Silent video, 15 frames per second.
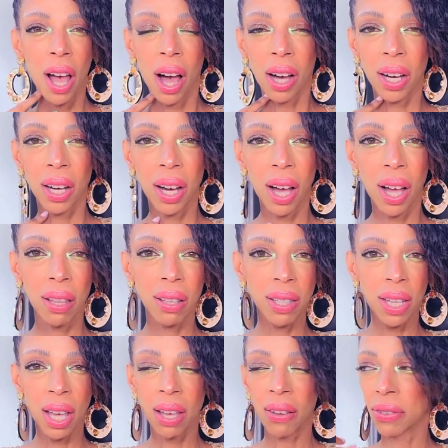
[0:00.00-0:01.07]
on
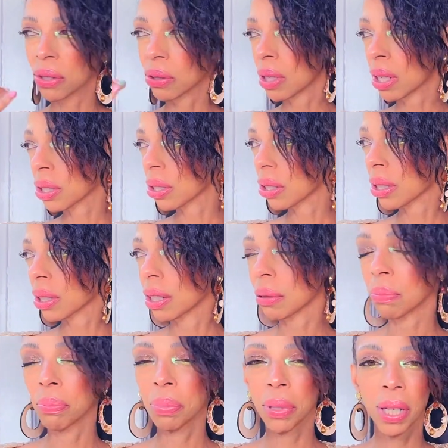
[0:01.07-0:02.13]
Collins Avenue next to the
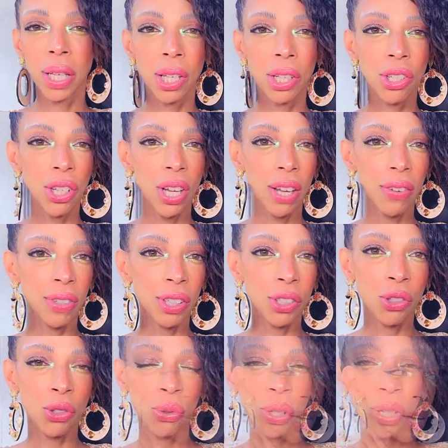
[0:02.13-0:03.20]
beach having a
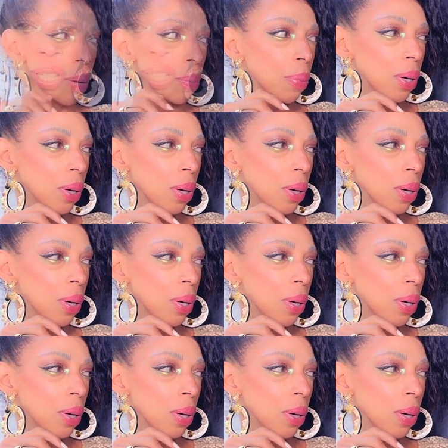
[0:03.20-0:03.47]
drink.